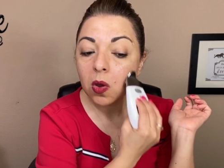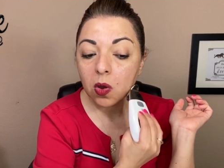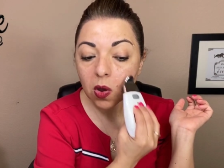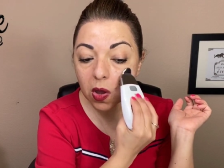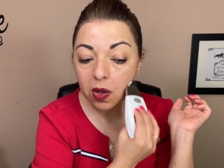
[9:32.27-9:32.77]

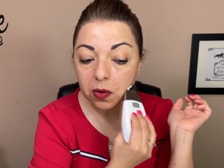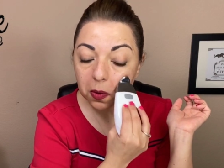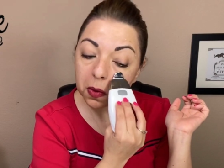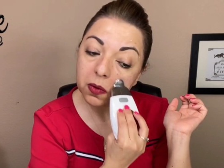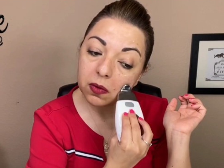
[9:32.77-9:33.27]
and
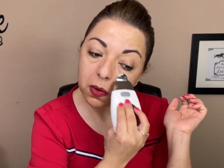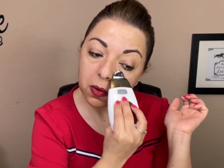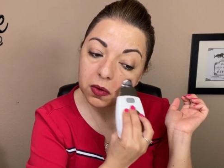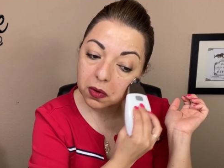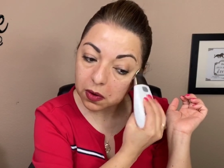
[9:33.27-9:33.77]

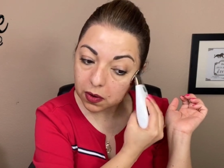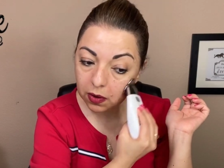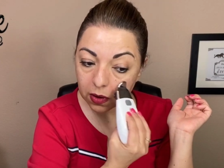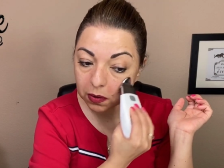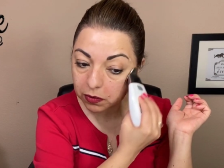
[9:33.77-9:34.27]

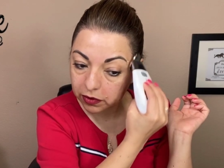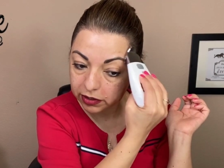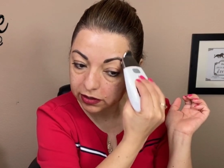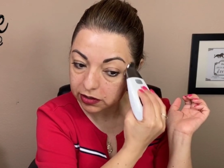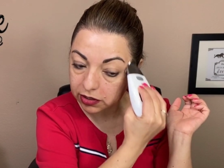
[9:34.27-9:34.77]
I'm
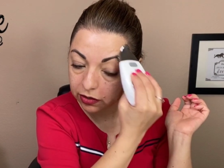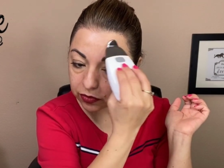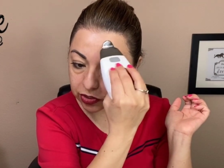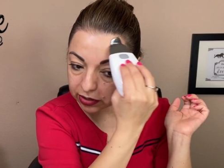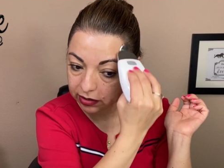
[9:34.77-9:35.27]
going to
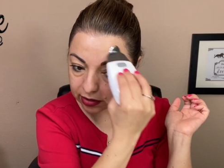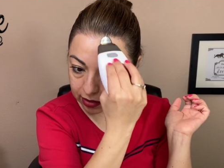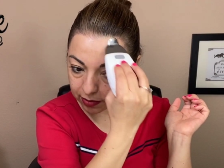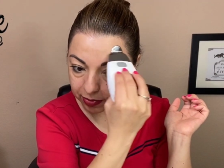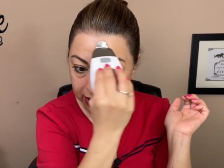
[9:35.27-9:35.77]
just
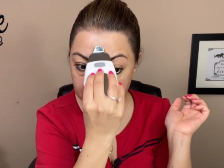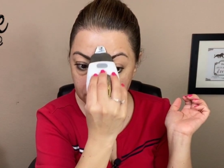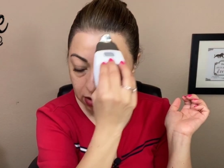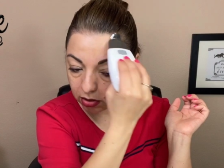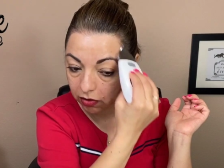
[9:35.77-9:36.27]
apply
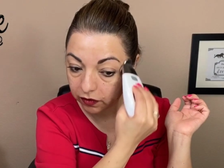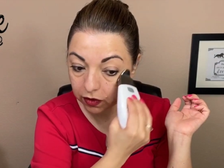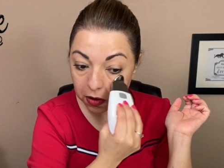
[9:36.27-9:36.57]
all over.